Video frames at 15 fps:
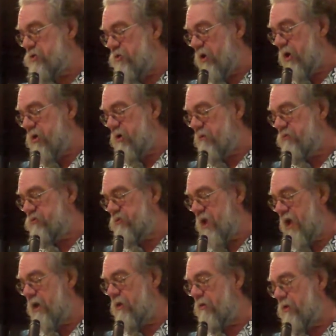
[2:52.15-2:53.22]
truck of
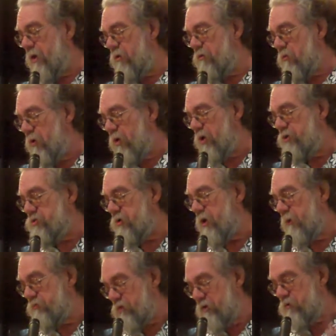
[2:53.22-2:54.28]
standalone
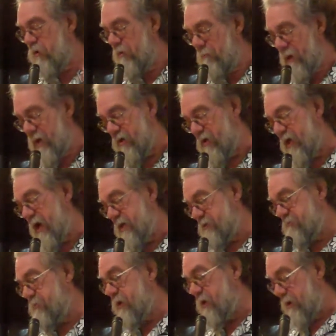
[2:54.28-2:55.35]
wardrobes into a mental
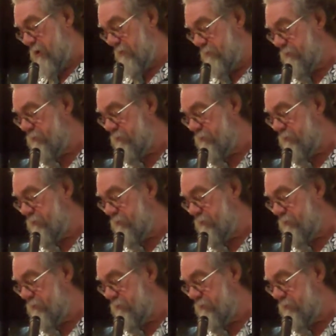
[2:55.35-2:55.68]
hospital.